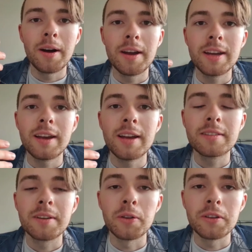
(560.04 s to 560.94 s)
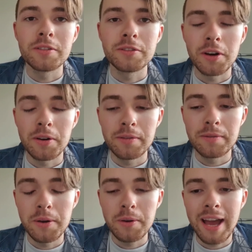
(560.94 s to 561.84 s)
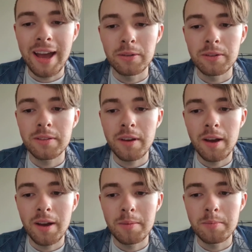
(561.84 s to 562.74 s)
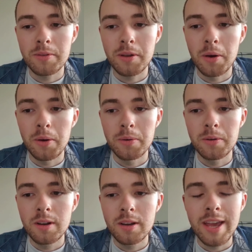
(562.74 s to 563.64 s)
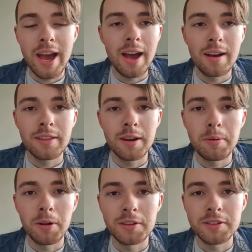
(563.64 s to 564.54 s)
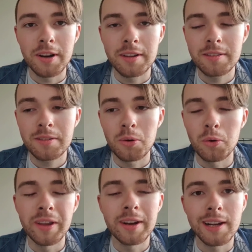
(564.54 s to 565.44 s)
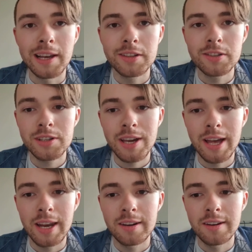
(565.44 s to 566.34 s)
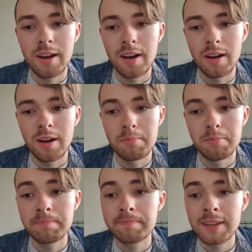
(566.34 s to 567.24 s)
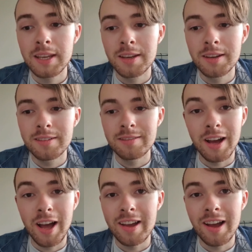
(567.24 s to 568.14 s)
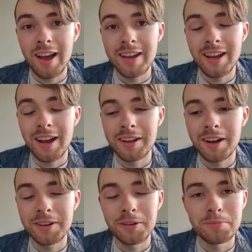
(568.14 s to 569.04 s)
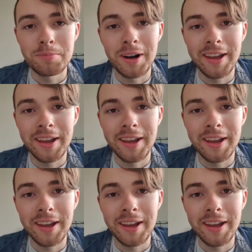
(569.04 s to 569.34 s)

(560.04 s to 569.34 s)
It still doesn't show view counts. So yeah, they apologized, called it a glitch, and I don't buy